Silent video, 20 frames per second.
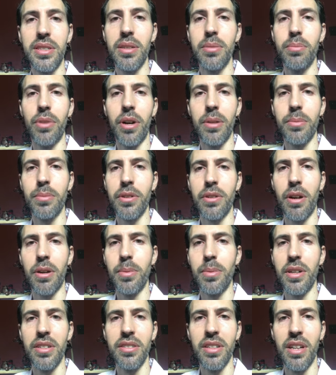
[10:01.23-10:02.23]

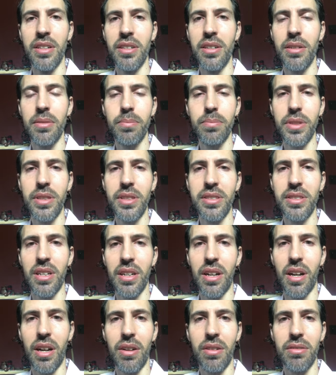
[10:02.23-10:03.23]
Brahmagarbha Ananda. Please check
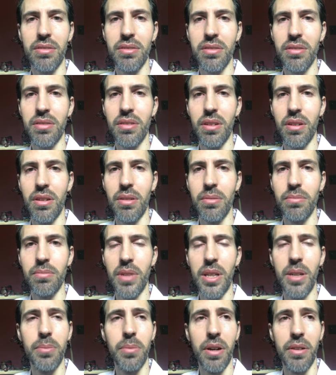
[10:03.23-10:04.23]
out
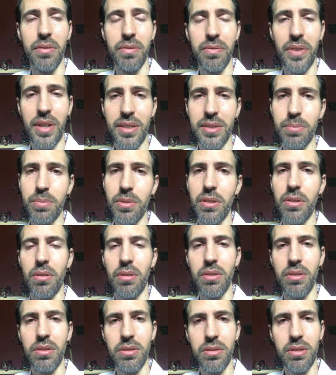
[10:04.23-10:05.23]
him on Facebook or
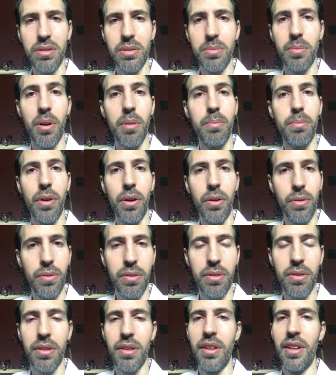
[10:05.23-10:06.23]
YouTube or
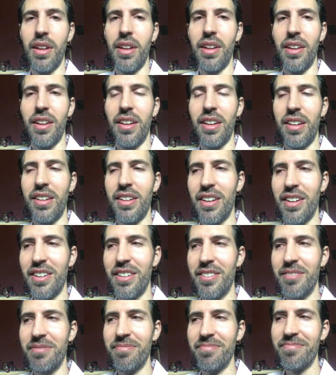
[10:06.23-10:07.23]
both.
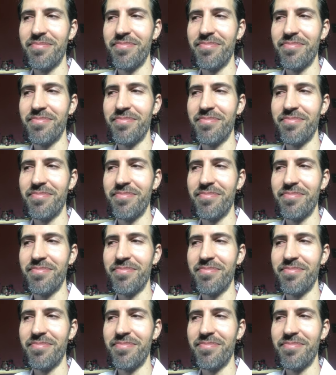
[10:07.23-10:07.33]
And